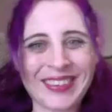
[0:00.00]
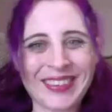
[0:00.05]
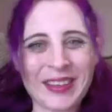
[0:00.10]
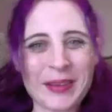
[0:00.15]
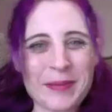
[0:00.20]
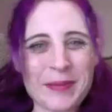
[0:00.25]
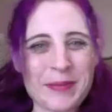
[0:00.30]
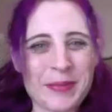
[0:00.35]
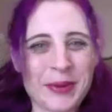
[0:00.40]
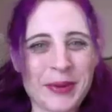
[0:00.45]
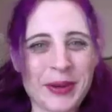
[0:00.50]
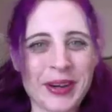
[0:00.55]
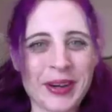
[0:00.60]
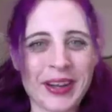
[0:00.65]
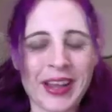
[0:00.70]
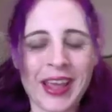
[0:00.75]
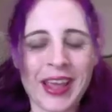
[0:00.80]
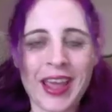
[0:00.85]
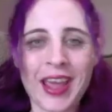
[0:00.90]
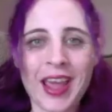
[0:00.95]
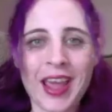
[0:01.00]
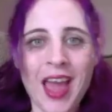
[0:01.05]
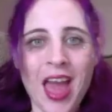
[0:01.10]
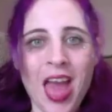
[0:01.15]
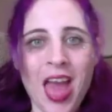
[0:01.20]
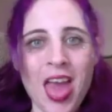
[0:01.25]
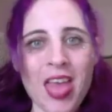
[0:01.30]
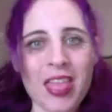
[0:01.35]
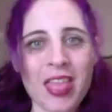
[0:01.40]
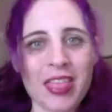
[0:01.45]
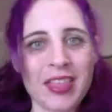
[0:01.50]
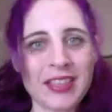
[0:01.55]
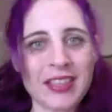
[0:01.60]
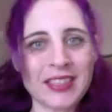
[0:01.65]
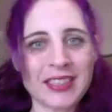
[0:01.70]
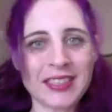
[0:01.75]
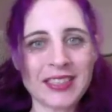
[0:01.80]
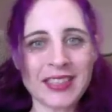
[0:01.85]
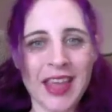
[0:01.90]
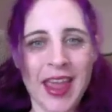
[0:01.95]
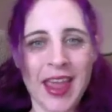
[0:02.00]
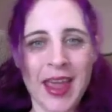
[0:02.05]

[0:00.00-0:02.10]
Good morning. This is